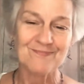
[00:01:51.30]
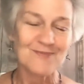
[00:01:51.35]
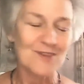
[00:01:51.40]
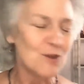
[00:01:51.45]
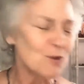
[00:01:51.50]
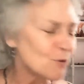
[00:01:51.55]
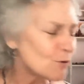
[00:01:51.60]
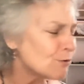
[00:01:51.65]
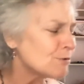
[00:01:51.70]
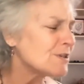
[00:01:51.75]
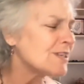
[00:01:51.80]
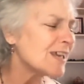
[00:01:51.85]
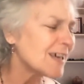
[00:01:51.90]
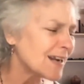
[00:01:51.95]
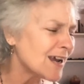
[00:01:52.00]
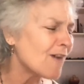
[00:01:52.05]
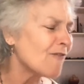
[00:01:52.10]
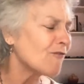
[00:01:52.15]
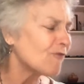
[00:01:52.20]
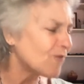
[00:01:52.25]
"You did
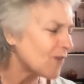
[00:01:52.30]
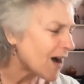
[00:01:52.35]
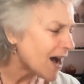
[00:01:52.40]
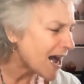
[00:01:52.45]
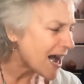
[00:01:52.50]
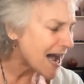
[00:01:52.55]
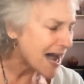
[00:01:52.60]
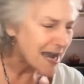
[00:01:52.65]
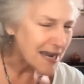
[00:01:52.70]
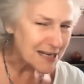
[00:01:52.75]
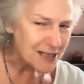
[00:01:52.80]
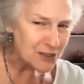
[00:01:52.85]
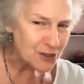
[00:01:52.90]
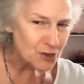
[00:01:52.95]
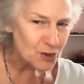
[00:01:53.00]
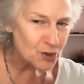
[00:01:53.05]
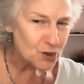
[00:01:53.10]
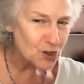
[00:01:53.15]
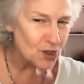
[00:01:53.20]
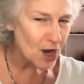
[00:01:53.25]
a
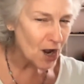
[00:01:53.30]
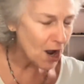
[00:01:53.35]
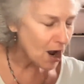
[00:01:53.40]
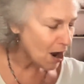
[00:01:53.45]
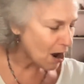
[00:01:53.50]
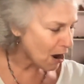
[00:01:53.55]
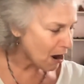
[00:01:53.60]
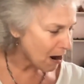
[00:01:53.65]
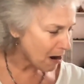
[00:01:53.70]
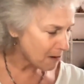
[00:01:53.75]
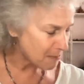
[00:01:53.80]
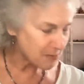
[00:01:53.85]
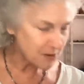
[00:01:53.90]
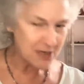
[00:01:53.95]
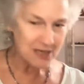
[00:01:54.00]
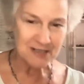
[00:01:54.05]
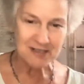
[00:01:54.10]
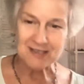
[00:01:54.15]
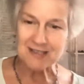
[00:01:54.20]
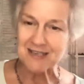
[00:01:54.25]
fine job,"
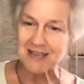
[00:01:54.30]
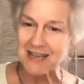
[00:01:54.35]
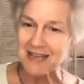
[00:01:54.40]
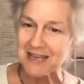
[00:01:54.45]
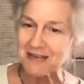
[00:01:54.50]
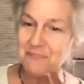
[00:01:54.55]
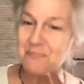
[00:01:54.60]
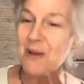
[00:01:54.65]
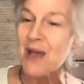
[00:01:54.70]
he said,